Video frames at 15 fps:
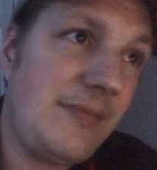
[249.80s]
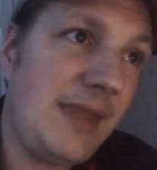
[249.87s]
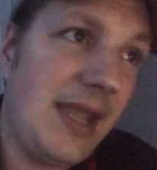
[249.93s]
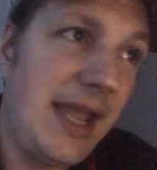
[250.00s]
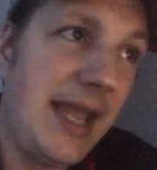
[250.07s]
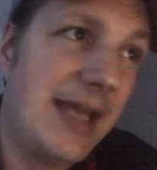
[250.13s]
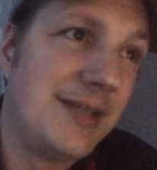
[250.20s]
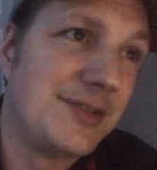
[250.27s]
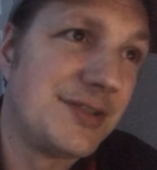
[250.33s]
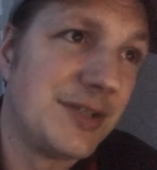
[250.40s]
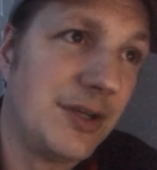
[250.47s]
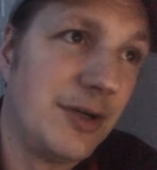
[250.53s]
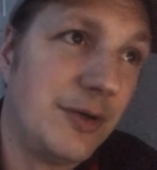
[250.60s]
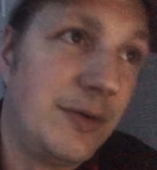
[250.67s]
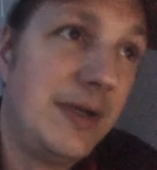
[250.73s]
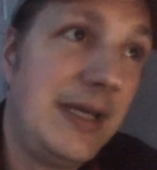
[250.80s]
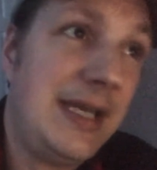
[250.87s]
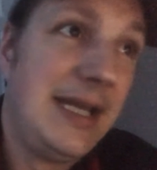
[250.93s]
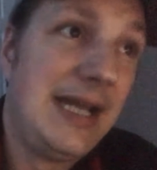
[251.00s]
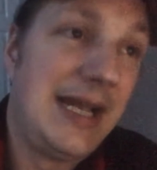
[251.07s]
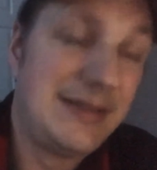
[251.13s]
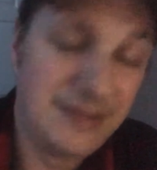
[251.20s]
And
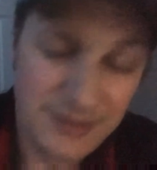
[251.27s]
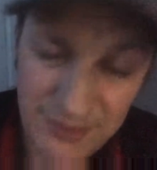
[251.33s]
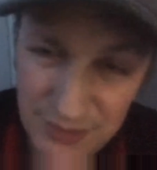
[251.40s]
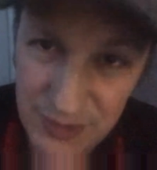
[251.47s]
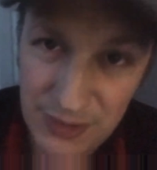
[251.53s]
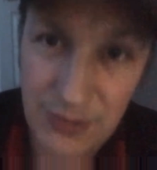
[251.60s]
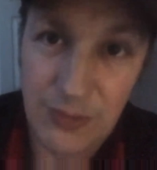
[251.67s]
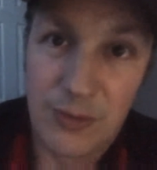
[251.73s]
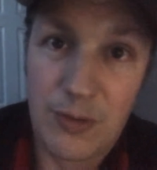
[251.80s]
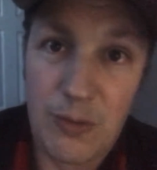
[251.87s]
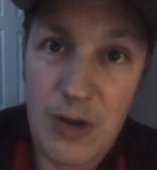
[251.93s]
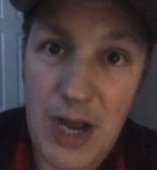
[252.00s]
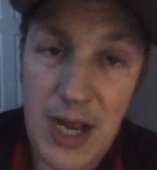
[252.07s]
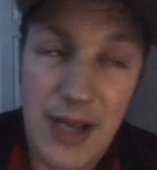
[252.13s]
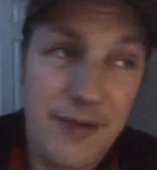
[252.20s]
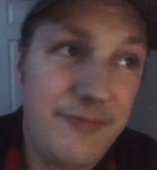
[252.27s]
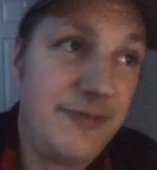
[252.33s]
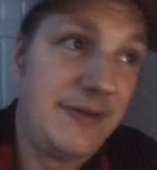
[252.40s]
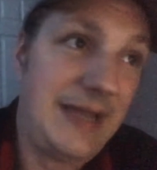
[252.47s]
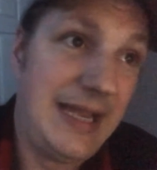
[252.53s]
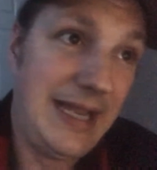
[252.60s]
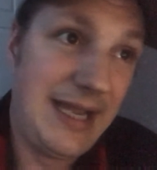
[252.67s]
then they're going to arrive,
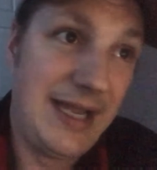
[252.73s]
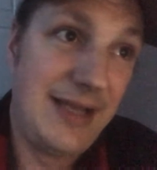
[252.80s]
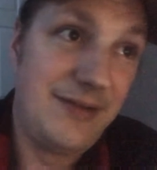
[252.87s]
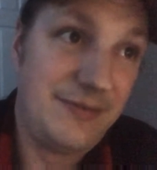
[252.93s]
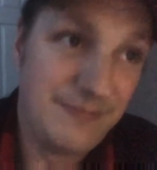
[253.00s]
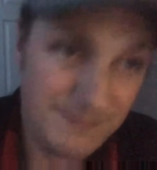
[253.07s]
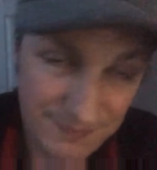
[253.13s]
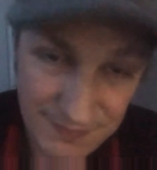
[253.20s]
and